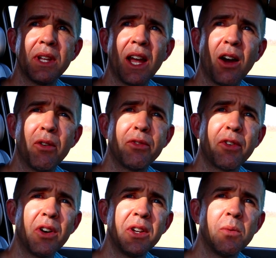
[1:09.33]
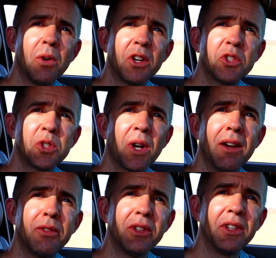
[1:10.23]
how far you want to
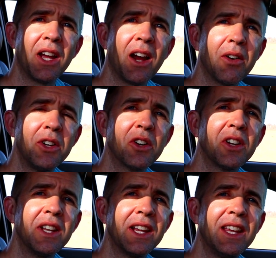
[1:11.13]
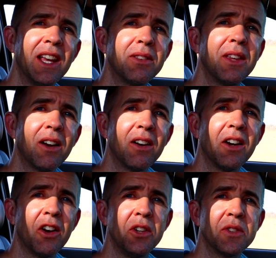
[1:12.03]
travel, how you're going to get there.
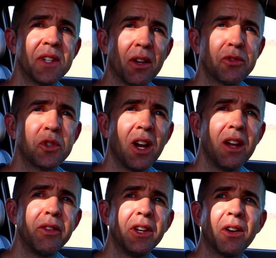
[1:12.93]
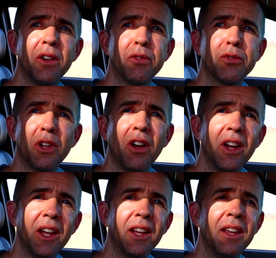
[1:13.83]
Are you self-driving? Are you
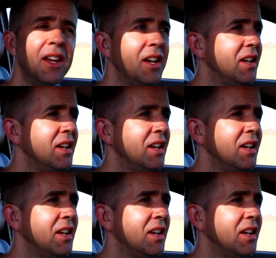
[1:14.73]
flying?